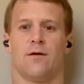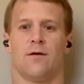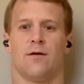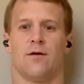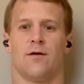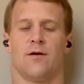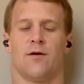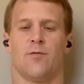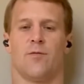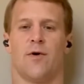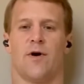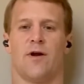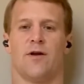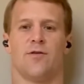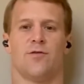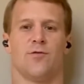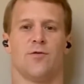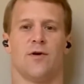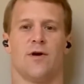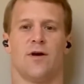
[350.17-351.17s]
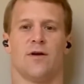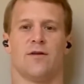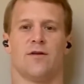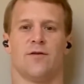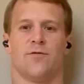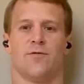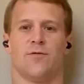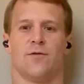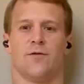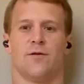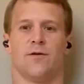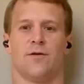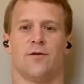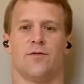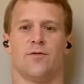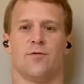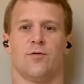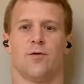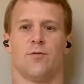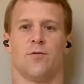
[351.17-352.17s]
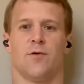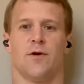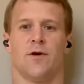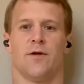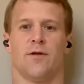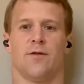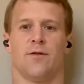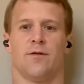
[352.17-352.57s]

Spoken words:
And our bodies react differently to our breath.